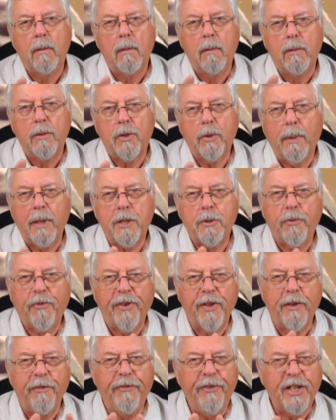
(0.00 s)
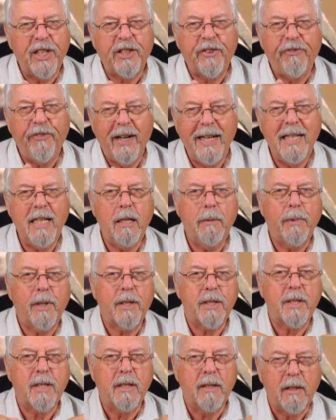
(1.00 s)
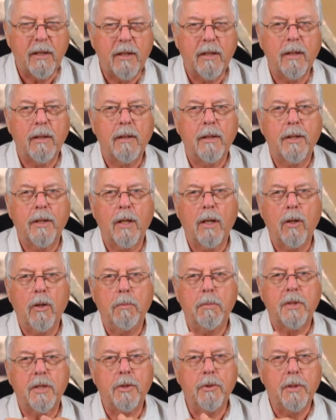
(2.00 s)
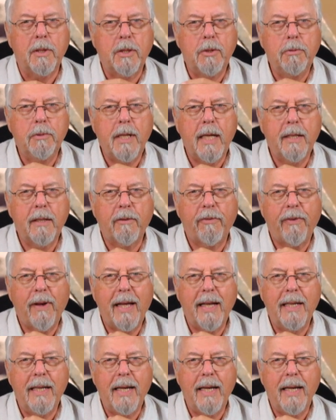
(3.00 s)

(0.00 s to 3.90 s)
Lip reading: so much for the fish fighting, because the loops do tend to flatten